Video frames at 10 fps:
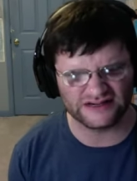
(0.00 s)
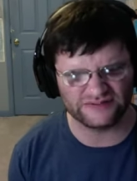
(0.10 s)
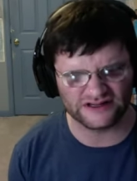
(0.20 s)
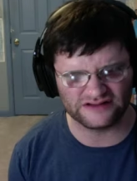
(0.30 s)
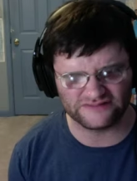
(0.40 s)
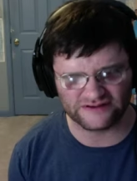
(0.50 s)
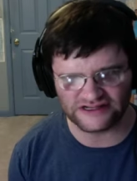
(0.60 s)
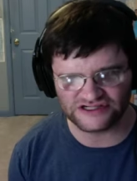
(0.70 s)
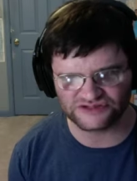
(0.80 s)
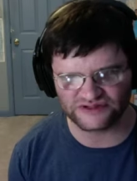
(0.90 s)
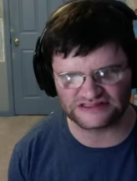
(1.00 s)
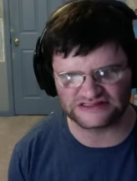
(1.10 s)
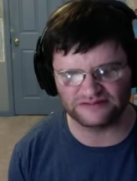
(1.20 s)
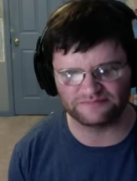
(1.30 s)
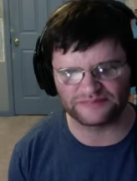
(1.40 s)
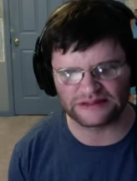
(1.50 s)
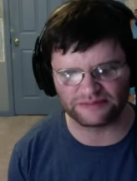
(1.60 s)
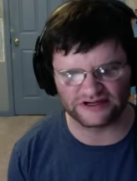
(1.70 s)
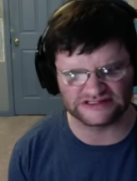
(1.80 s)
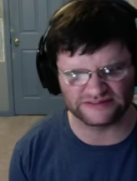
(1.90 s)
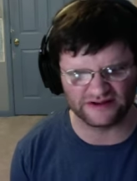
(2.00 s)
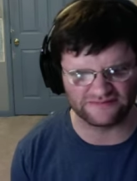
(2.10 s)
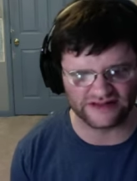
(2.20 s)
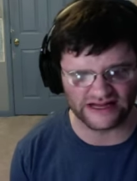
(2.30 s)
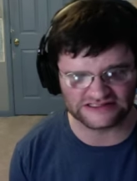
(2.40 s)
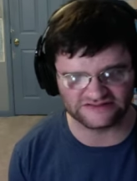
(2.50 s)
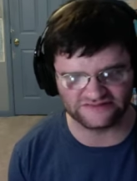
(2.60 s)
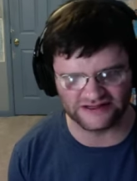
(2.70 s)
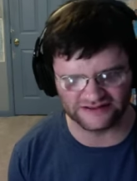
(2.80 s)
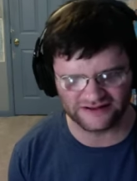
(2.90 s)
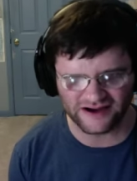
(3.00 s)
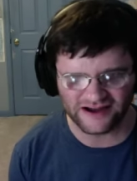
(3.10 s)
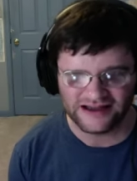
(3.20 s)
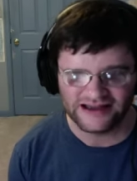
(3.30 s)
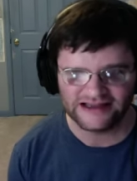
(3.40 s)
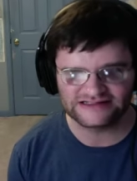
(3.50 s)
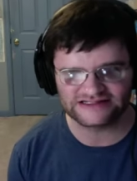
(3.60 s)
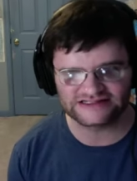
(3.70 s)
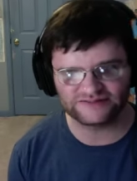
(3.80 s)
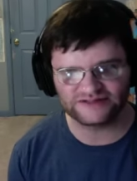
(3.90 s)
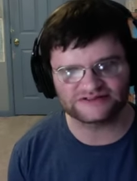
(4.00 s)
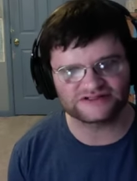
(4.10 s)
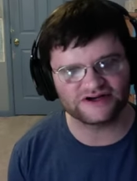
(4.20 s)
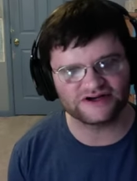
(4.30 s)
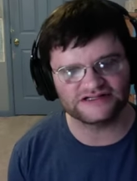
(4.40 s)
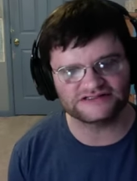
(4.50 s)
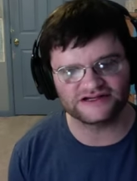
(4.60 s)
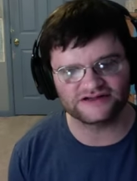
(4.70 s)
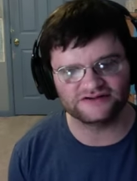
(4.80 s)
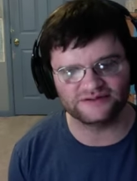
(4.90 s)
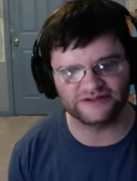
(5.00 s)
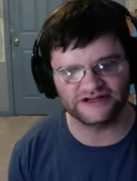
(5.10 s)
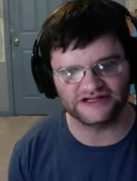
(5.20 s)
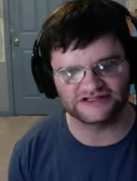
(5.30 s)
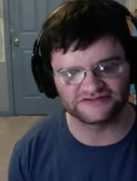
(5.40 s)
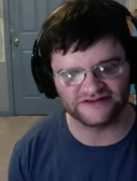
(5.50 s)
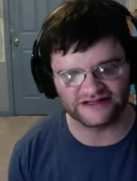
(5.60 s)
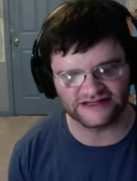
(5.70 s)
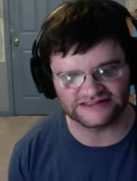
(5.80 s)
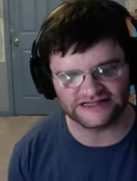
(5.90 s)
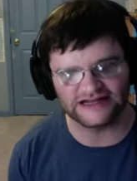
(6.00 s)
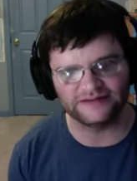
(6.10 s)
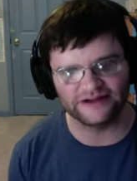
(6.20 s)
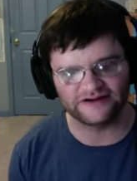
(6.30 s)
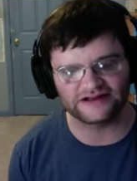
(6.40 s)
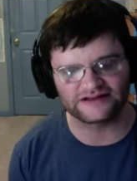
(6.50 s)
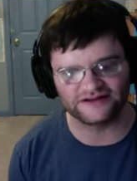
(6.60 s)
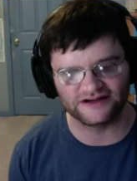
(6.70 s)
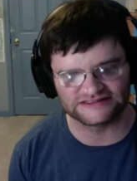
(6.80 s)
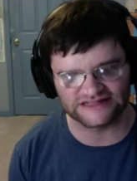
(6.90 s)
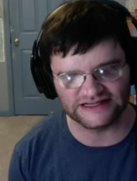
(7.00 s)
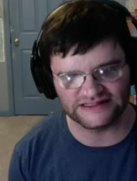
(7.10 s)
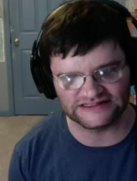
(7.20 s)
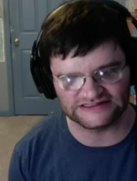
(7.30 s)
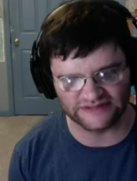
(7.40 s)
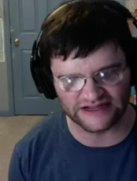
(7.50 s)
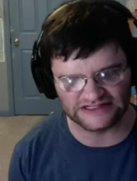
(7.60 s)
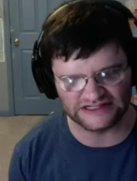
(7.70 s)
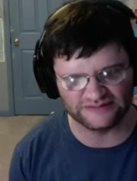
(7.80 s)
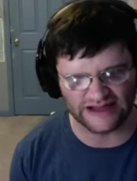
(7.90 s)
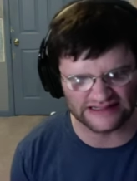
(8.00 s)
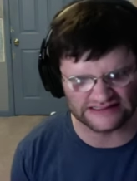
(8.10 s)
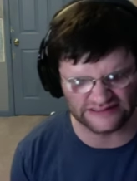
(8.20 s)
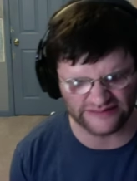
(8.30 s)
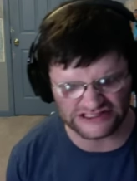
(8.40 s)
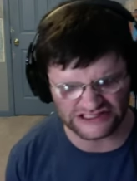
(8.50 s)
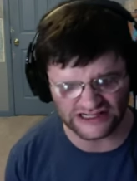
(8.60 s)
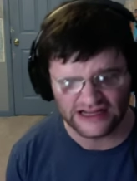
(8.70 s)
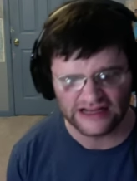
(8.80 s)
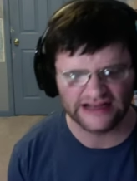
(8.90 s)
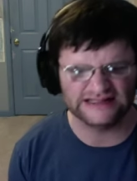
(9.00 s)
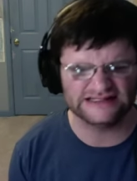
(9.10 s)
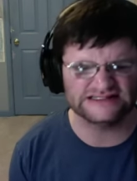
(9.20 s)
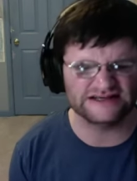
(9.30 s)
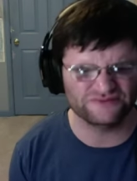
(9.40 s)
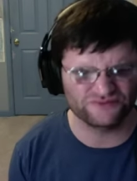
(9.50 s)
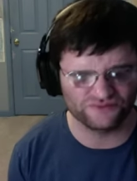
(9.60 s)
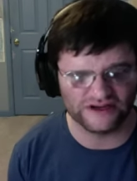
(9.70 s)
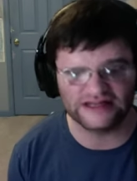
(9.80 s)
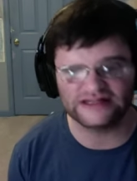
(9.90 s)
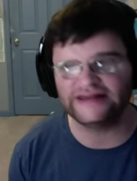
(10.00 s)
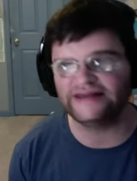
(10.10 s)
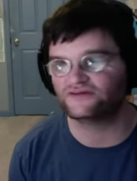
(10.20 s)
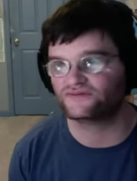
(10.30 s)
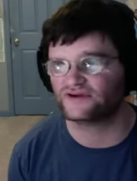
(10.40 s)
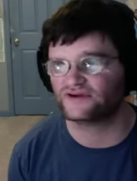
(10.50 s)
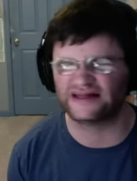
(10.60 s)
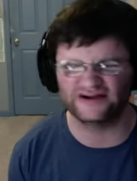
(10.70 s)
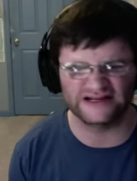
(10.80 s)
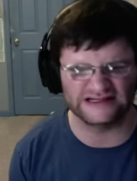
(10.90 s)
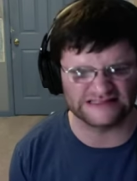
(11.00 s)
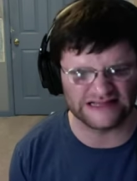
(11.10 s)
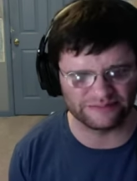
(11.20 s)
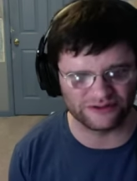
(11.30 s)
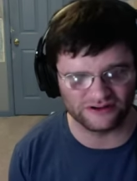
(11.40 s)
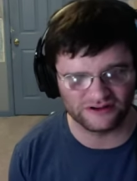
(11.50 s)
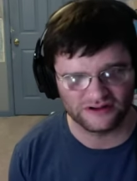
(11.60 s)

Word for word: one of the very interesting parts about philosophy and law is that sometimes law doesn't include opinions or feelings. And American law is like this in my in my estimation. And this is a really really good example